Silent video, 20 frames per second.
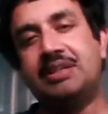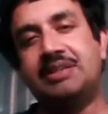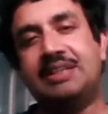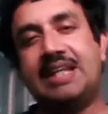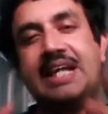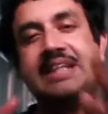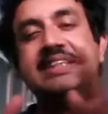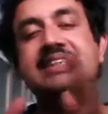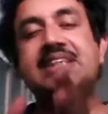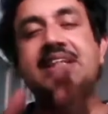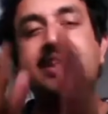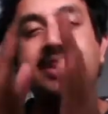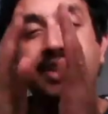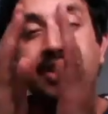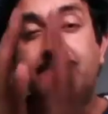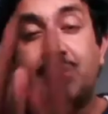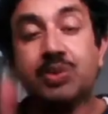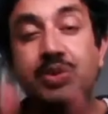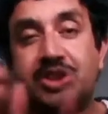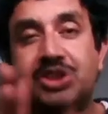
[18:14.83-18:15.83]
That is a
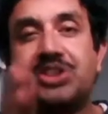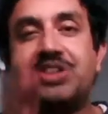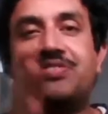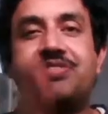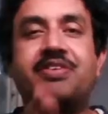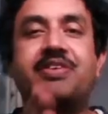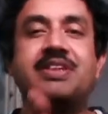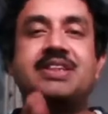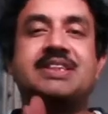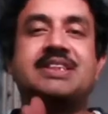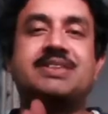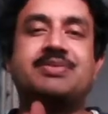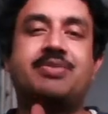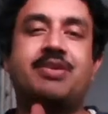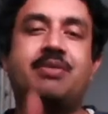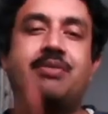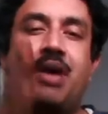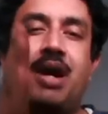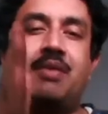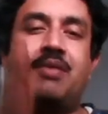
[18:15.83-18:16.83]
huge difference
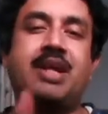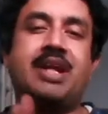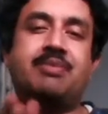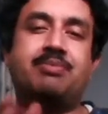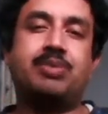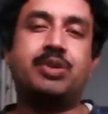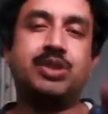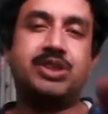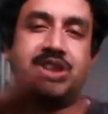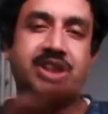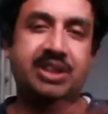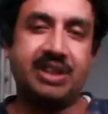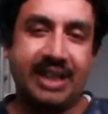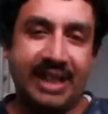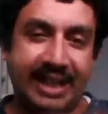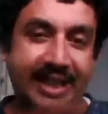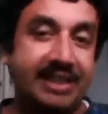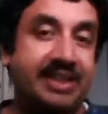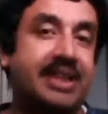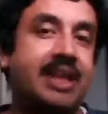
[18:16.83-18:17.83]
from our approach in the
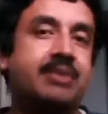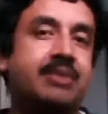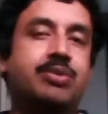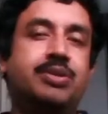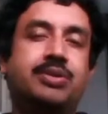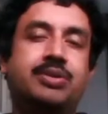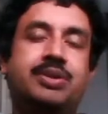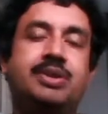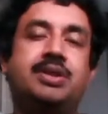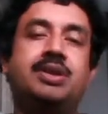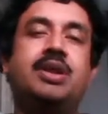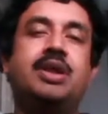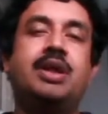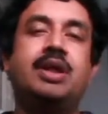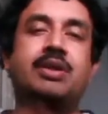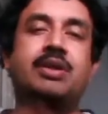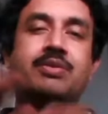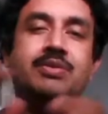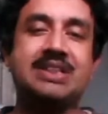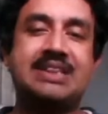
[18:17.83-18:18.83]
entire book.
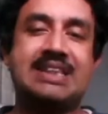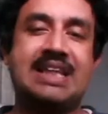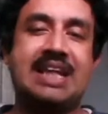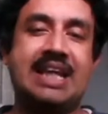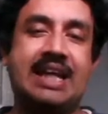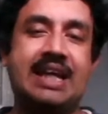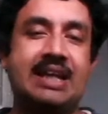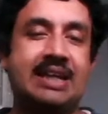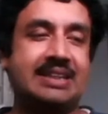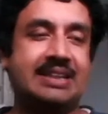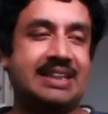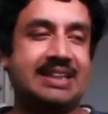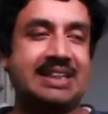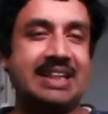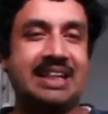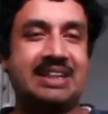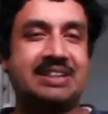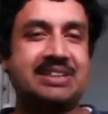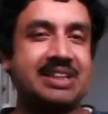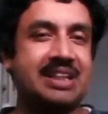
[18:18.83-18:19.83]
We say that
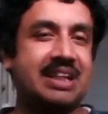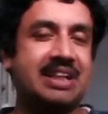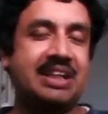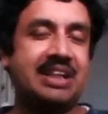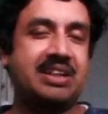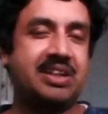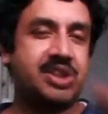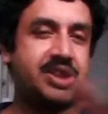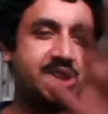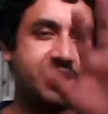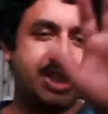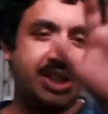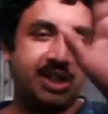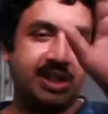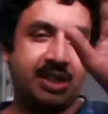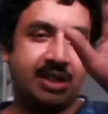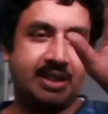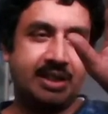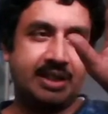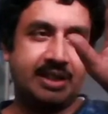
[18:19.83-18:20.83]
electrical energy
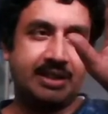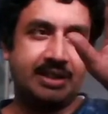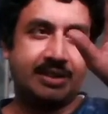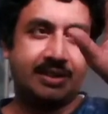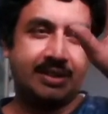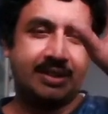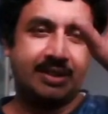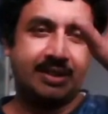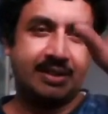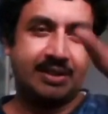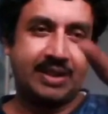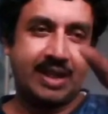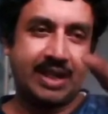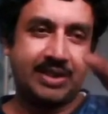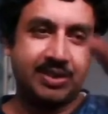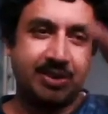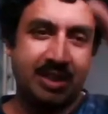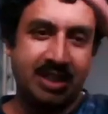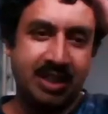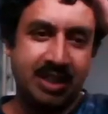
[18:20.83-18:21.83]

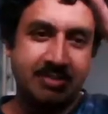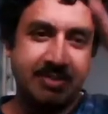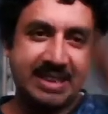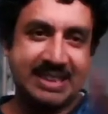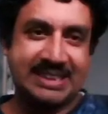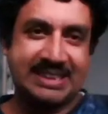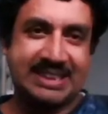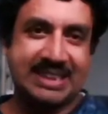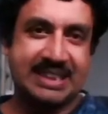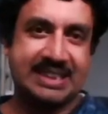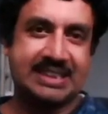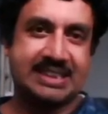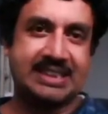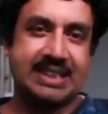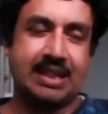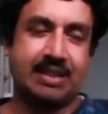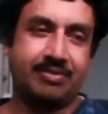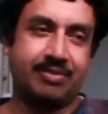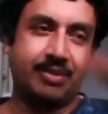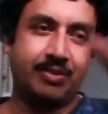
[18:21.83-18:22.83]
actually limits
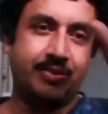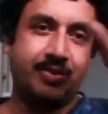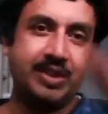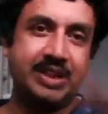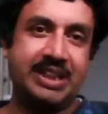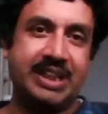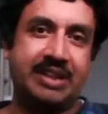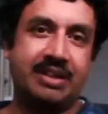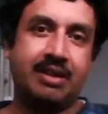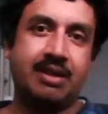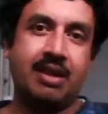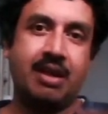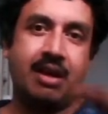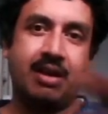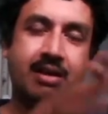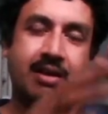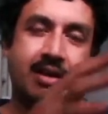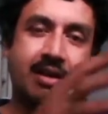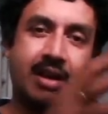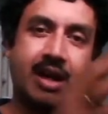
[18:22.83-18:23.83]
itself within
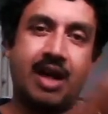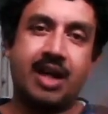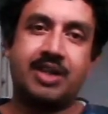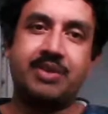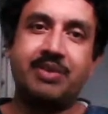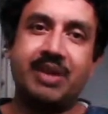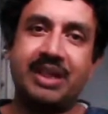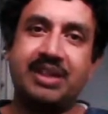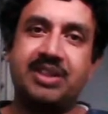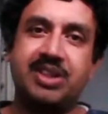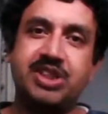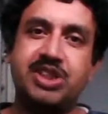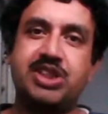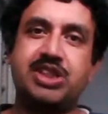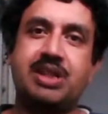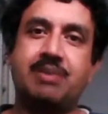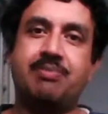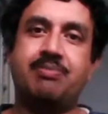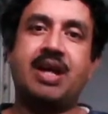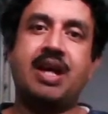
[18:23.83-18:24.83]
hardware energy
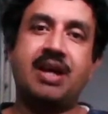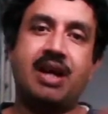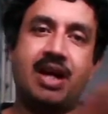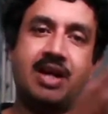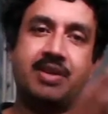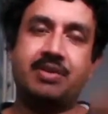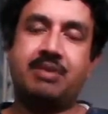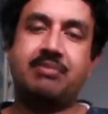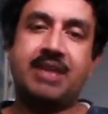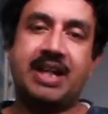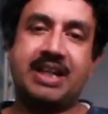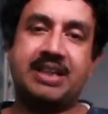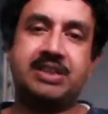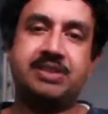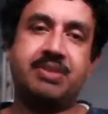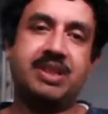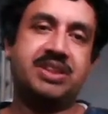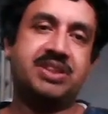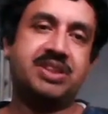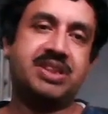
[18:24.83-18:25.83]
supply, hardware
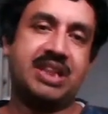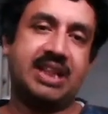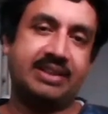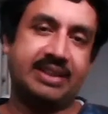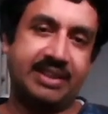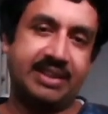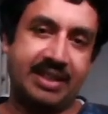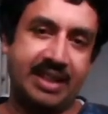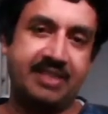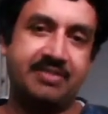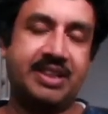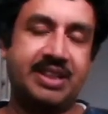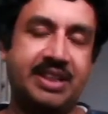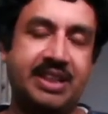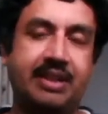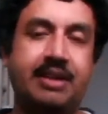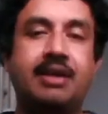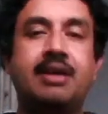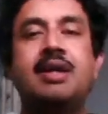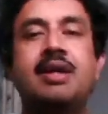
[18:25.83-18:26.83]
management, and then
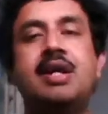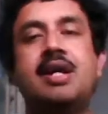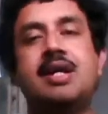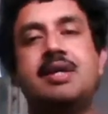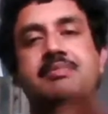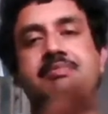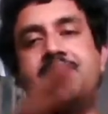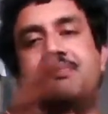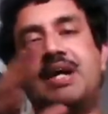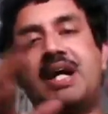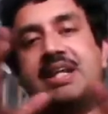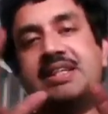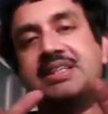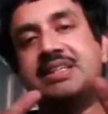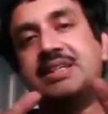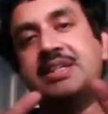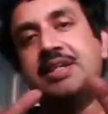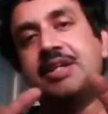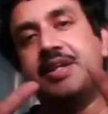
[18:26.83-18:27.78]
everything. But